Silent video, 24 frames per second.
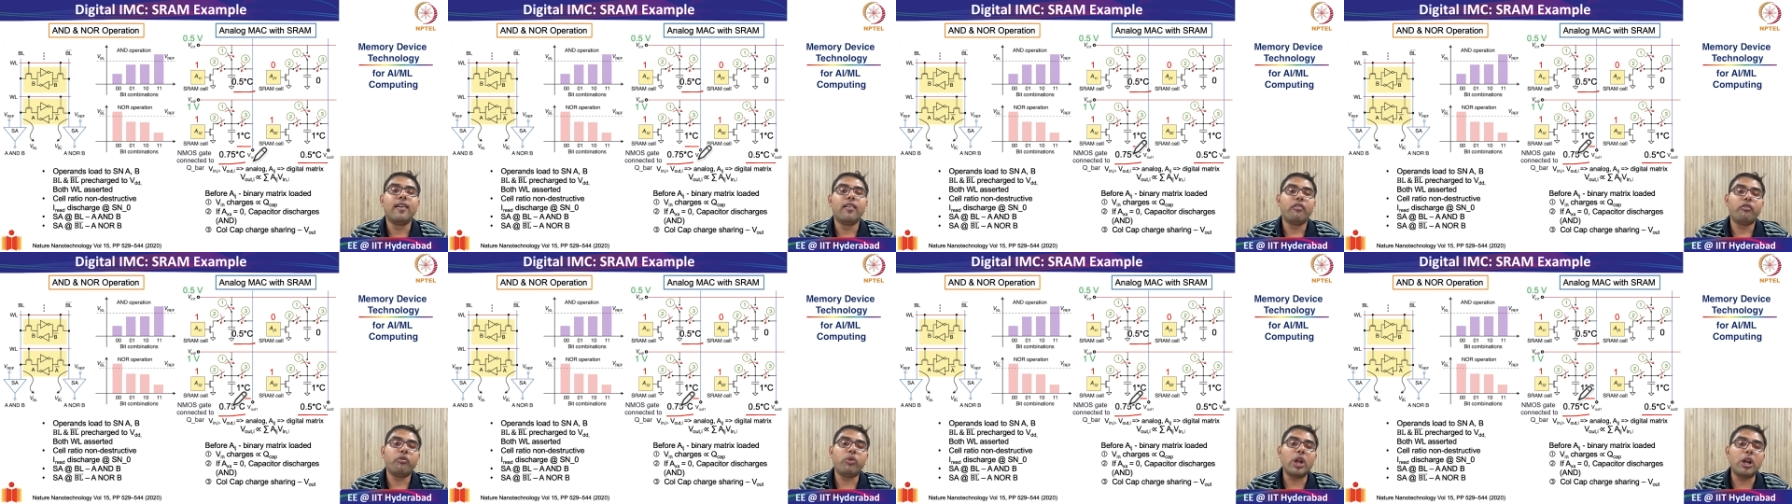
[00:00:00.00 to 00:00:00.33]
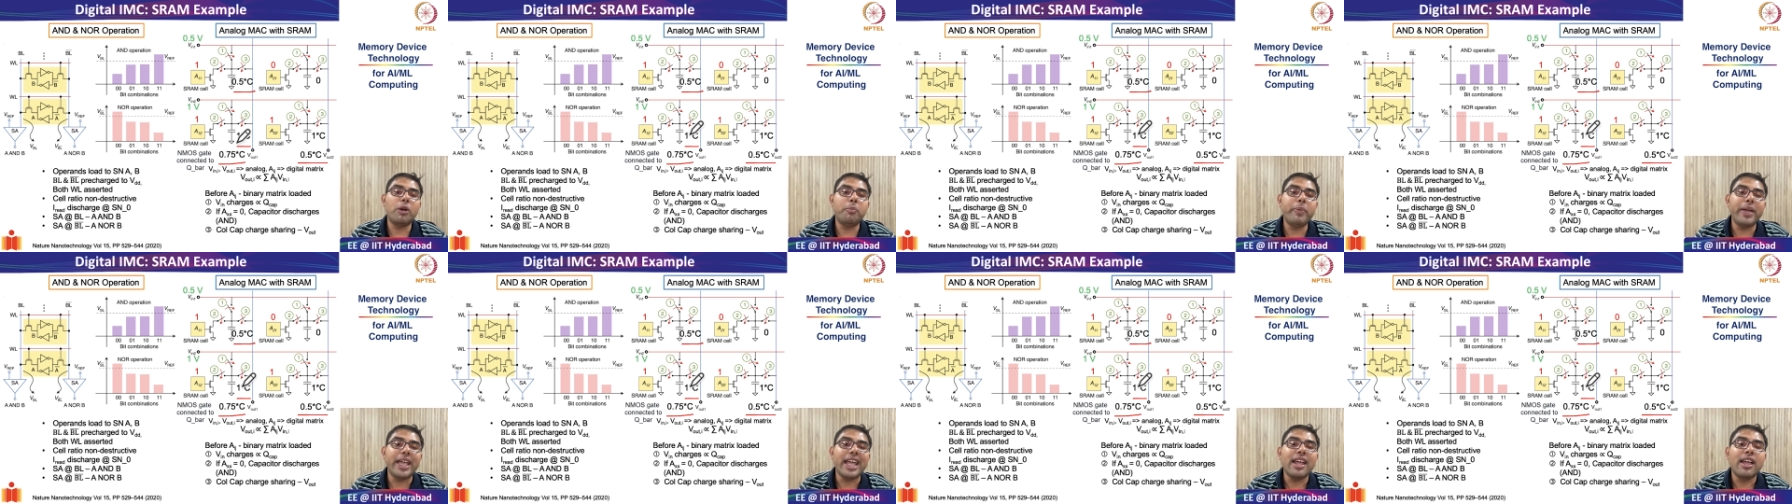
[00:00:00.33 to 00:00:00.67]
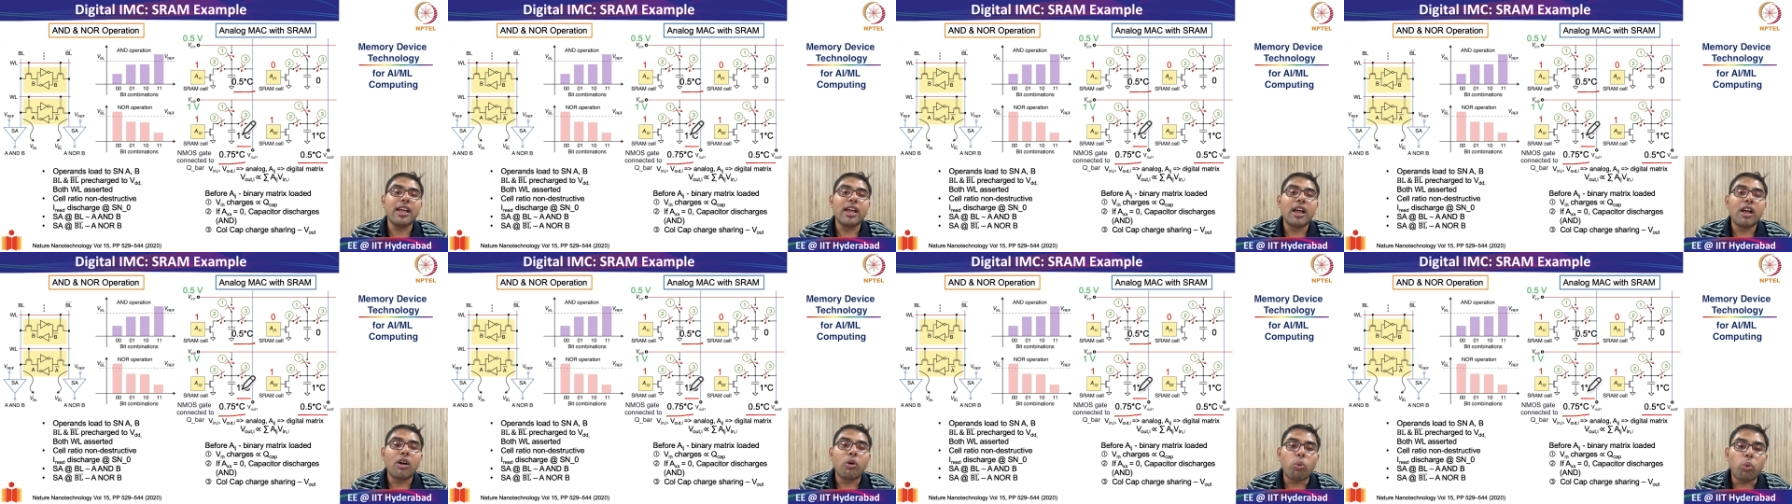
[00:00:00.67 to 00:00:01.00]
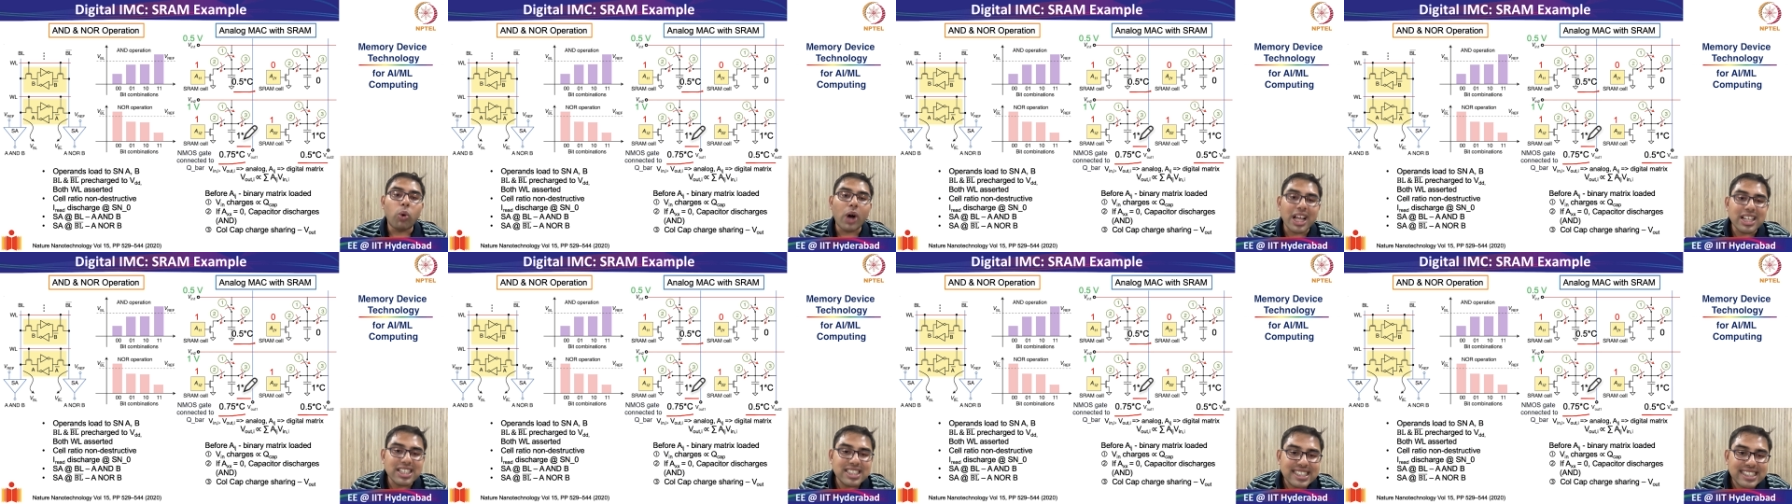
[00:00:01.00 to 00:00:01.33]
will be
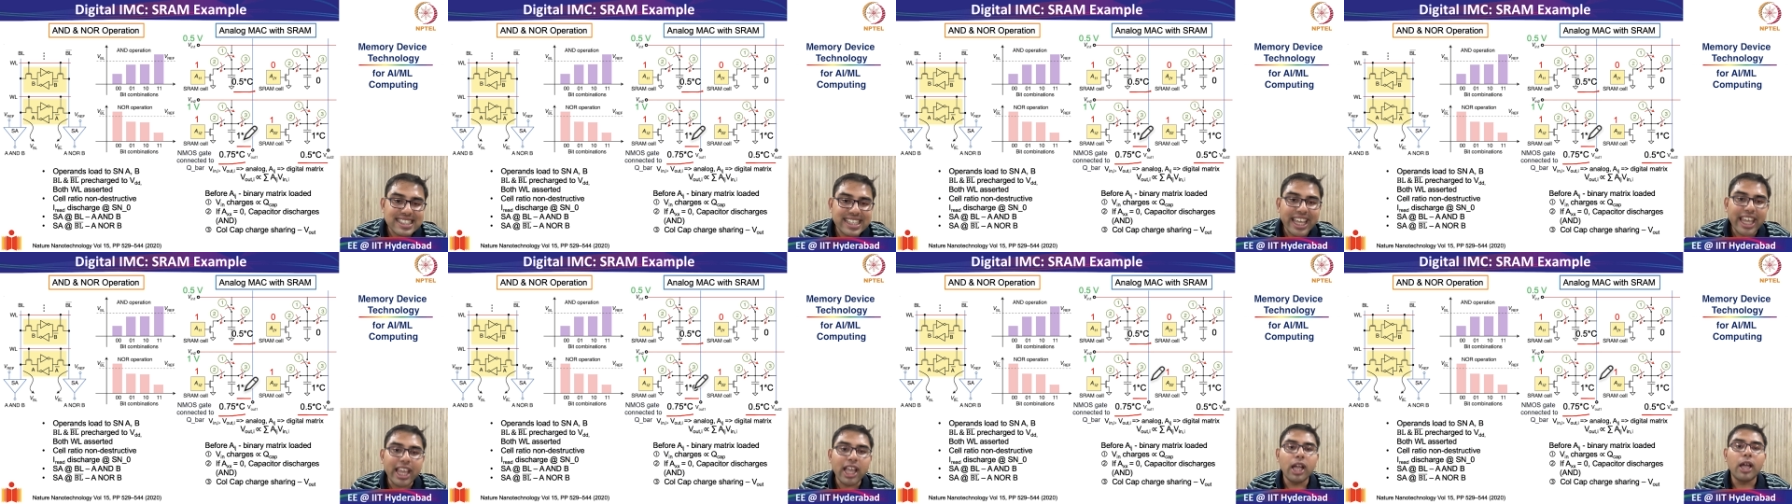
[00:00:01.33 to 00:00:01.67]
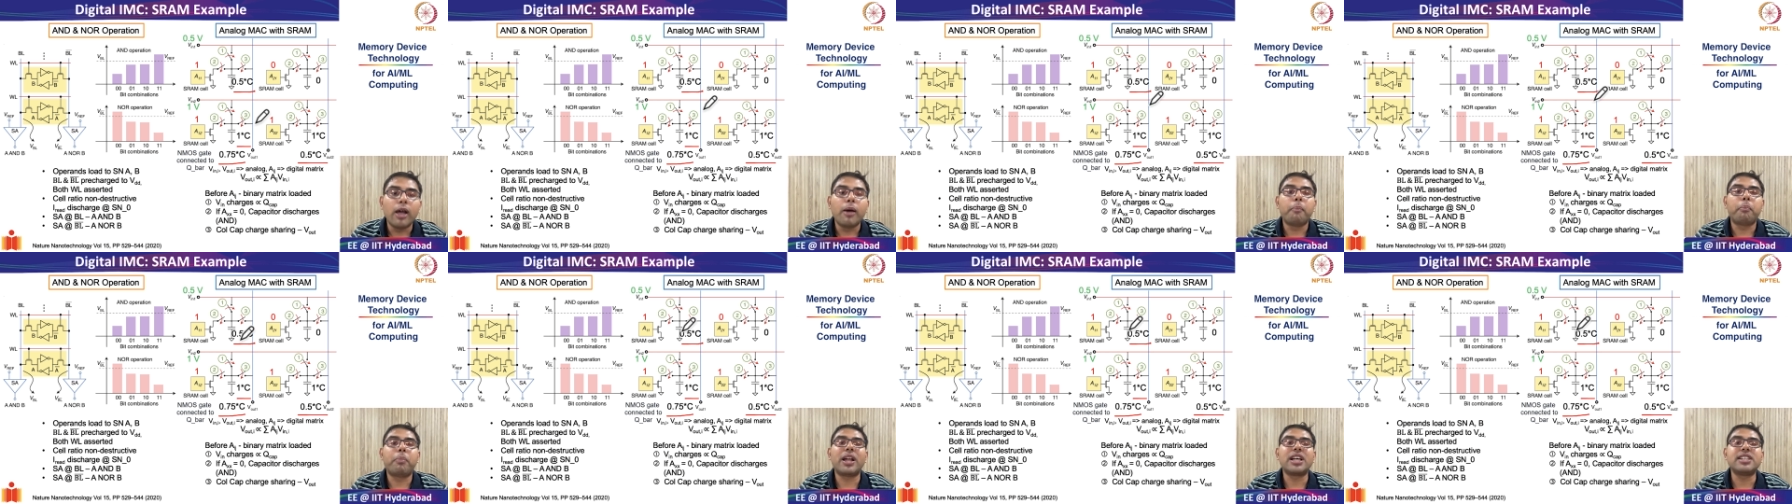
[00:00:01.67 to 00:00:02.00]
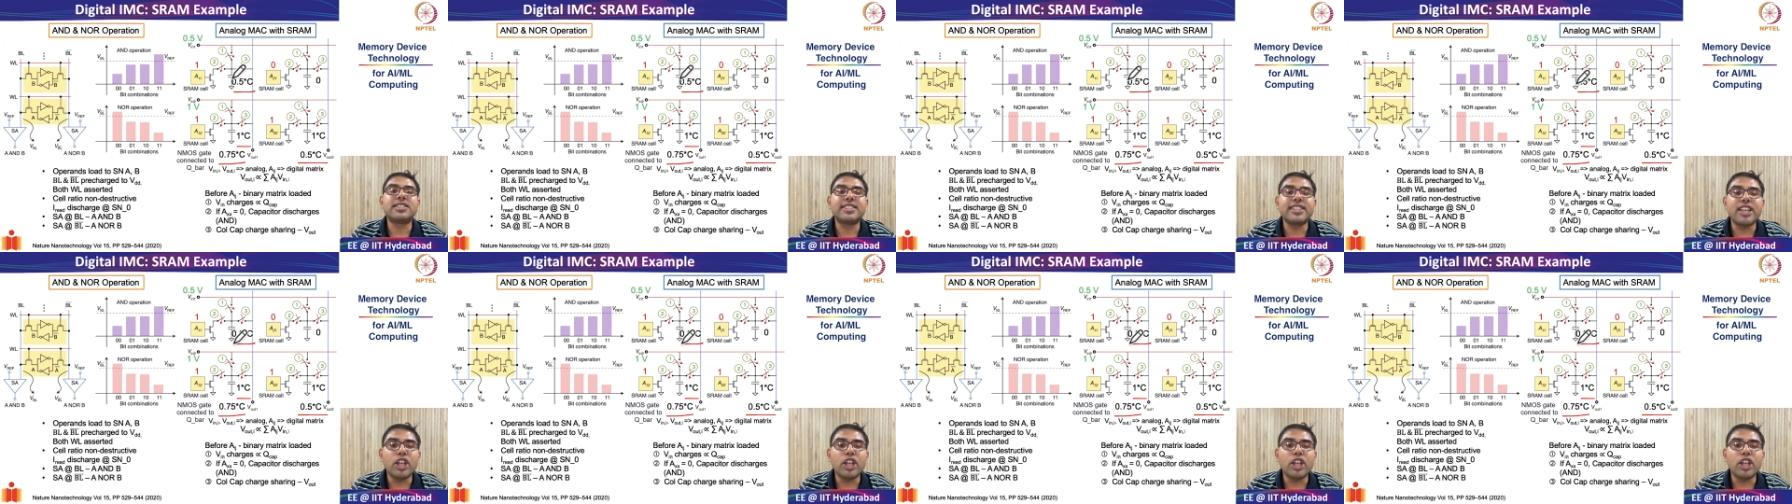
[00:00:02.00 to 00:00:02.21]
1C plus